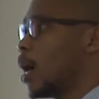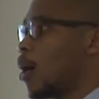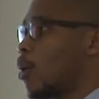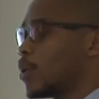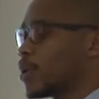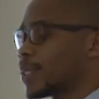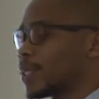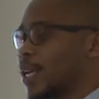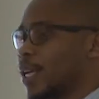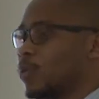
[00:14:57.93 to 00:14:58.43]

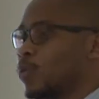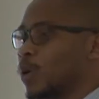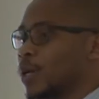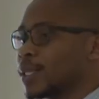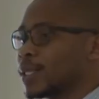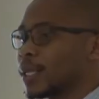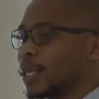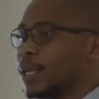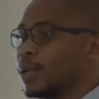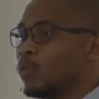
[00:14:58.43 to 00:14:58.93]
our state
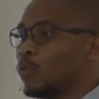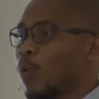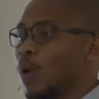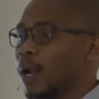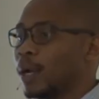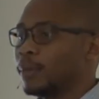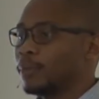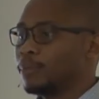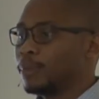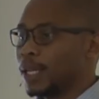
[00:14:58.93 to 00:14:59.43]
was in
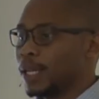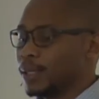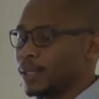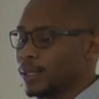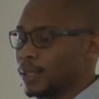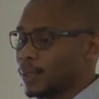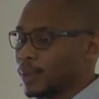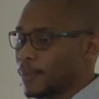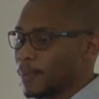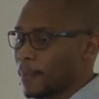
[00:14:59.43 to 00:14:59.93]
one place.